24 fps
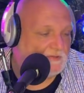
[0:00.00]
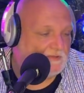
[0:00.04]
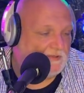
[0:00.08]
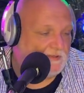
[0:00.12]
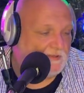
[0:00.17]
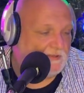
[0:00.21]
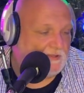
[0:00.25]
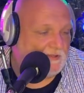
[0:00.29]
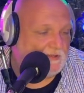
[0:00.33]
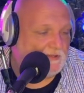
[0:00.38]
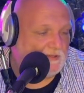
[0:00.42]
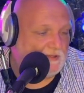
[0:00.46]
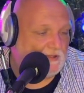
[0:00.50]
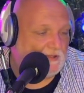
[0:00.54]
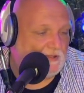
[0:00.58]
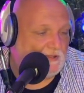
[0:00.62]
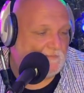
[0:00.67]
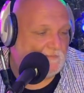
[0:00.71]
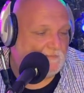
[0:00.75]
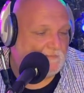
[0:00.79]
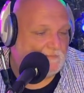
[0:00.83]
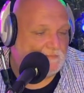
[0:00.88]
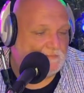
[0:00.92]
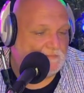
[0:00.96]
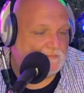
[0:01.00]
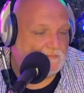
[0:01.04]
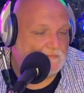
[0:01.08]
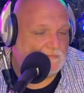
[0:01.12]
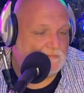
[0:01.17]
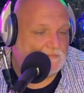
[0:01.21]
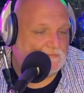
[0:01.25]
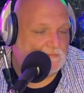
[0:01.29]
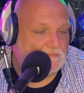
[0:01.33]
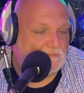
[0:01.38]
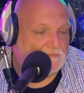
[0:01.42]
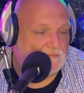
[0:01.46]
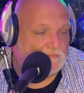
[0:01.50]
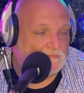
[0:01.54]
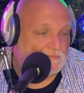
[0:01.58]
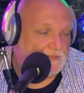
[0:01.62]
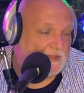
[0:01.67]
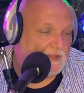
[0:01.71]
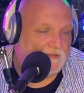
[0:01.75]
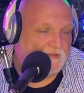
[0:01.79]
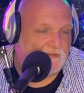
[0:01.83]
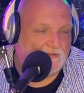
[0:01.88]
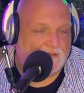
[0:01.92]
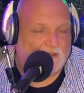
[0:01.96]
in
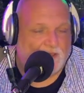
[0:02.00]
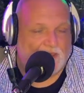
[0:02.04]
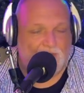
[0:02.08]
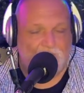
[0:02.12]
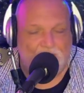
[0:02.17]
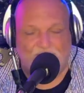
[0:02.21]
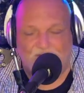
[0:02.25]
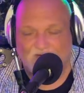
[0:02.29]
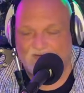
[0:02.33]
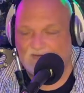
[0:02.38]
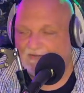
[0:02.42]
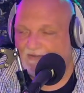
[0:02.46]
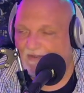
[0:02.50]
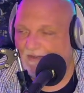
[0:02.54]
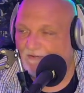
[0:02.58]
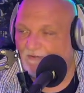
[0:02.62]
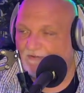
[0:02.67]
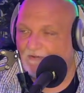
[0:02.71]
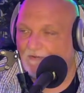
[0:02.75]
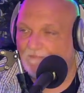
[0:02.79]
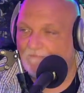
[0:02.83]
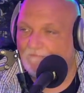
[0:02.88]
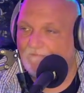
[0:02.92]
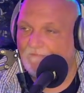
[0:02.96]
in the comments section.